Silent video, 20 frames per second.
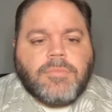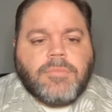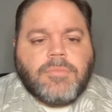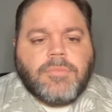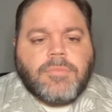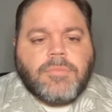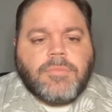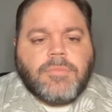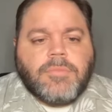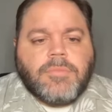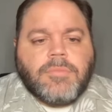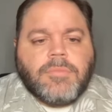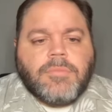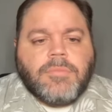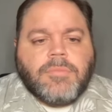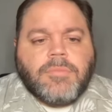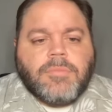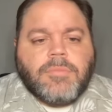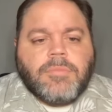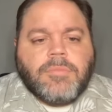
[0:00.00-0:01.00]

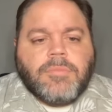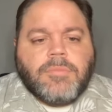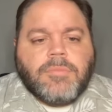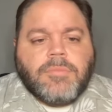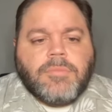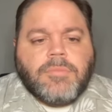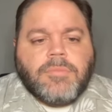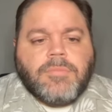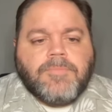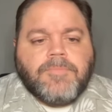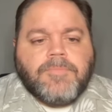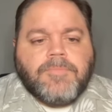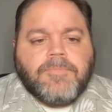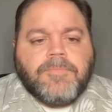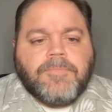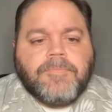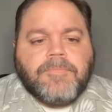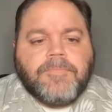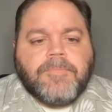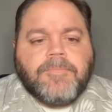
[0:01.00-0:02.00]

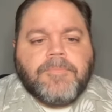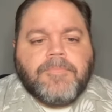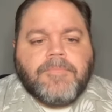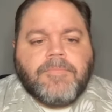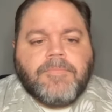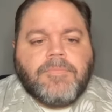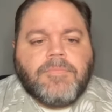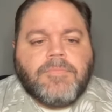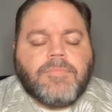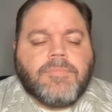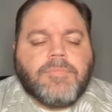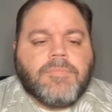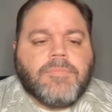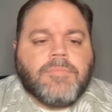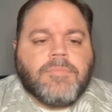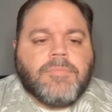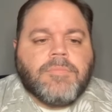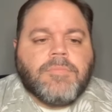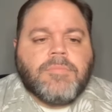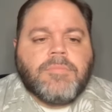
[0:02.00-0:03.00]

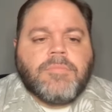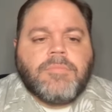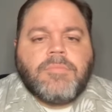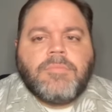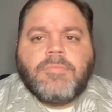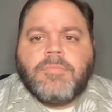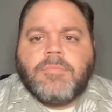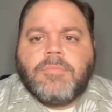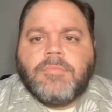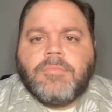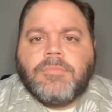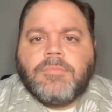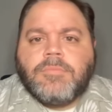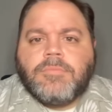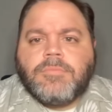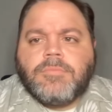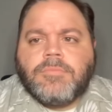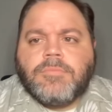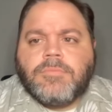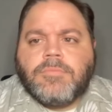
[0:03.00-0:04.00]

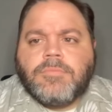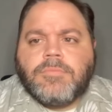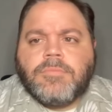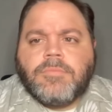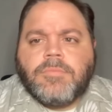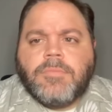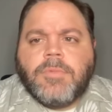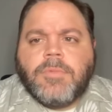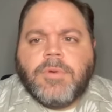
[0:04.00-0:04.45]
(silent)